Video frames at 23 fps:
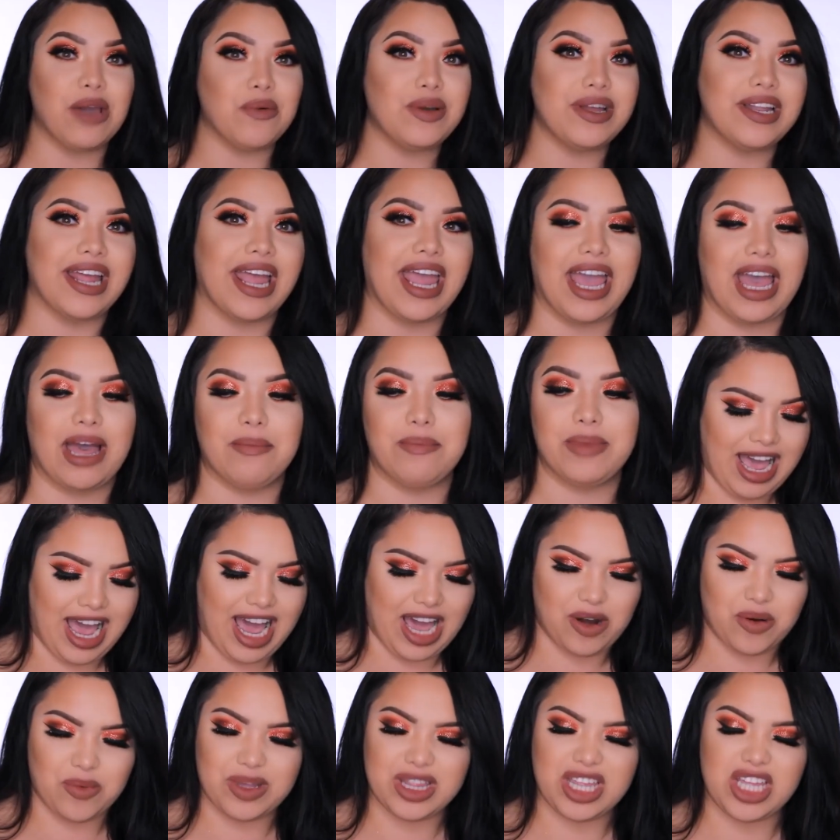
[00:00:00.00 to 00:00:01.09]
I went ham.
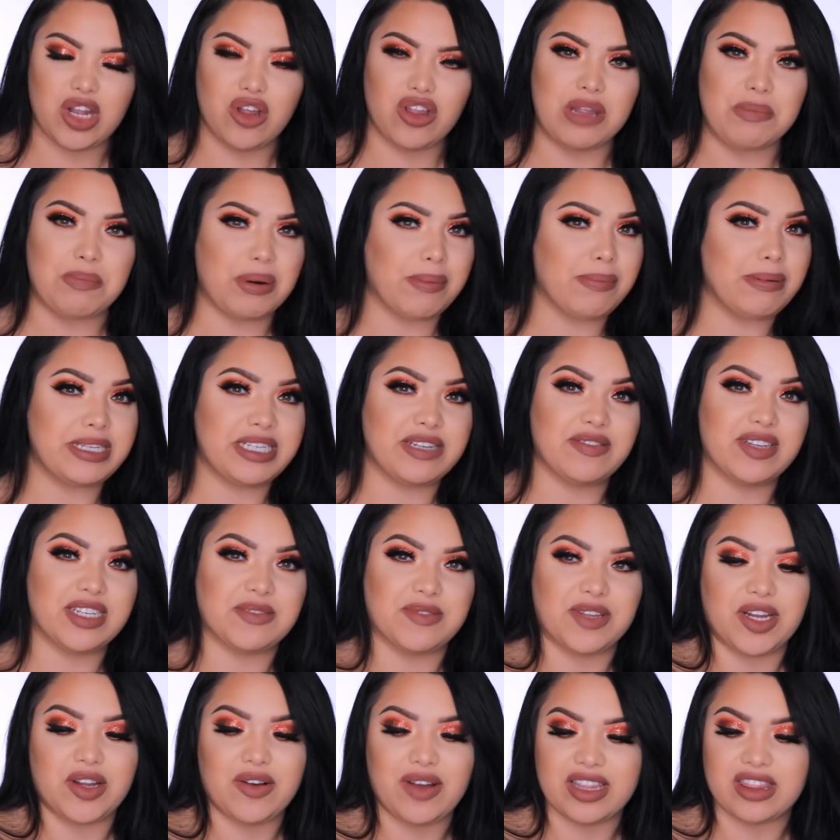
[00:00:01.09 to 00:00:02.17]
I don't really know the purpose of this
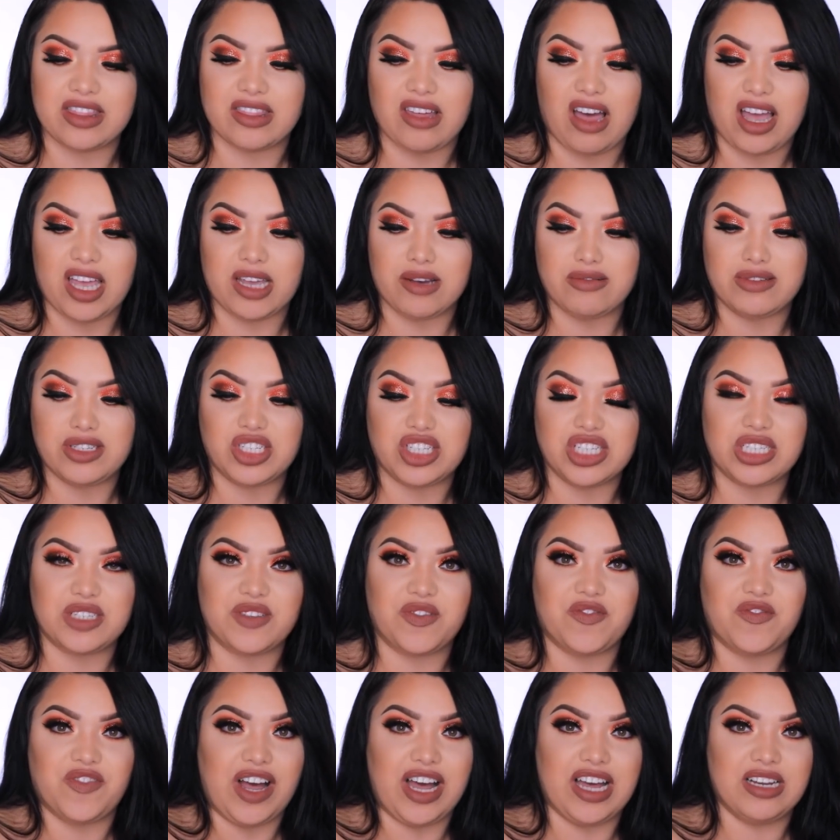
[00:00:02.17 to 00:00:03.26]
video. I thought it was just
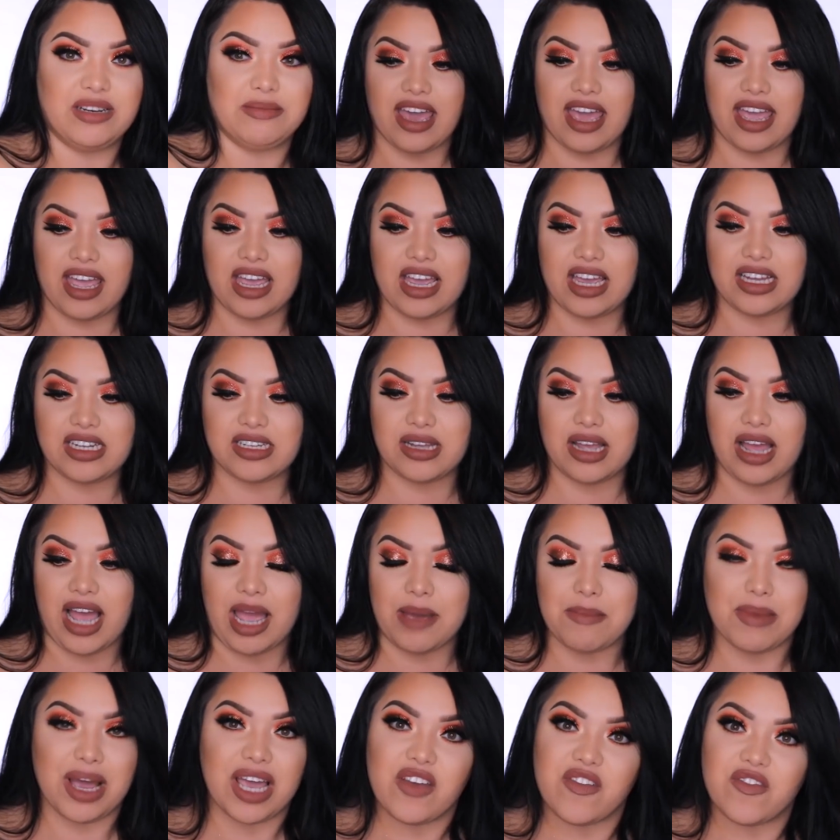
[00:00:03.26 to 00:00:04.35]
fun and
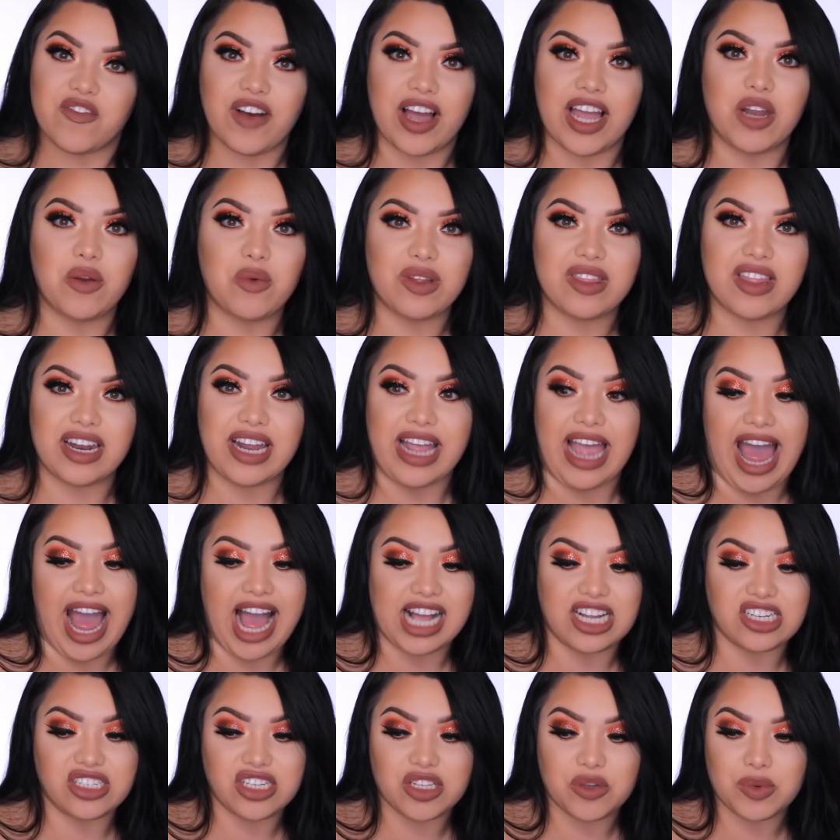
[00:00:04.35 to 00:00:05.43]
I might find one that I
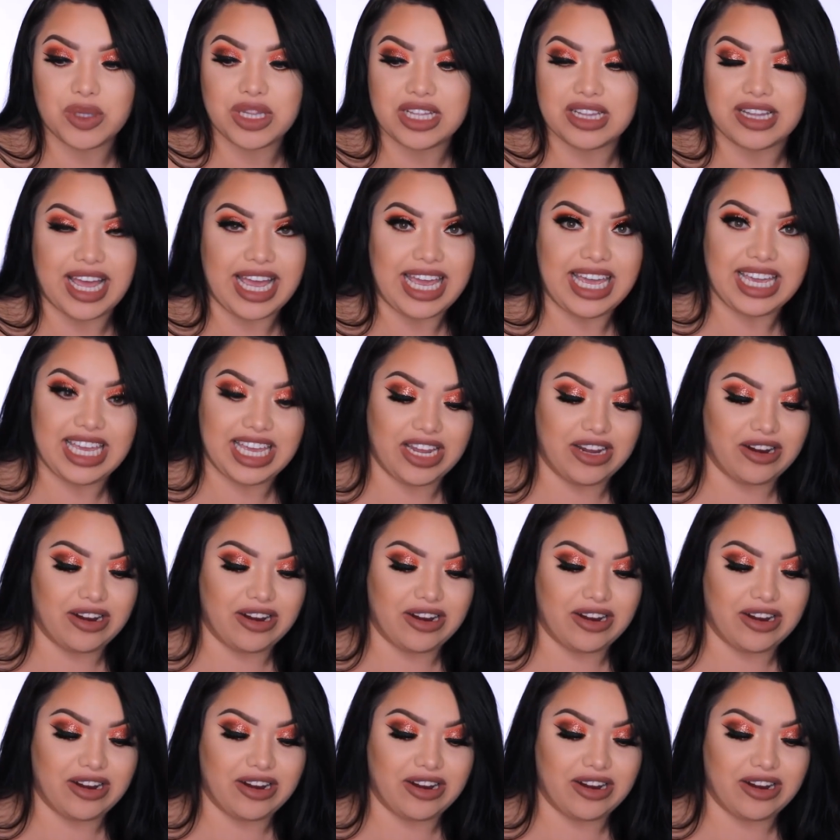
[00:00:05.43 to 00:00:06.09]
actually really like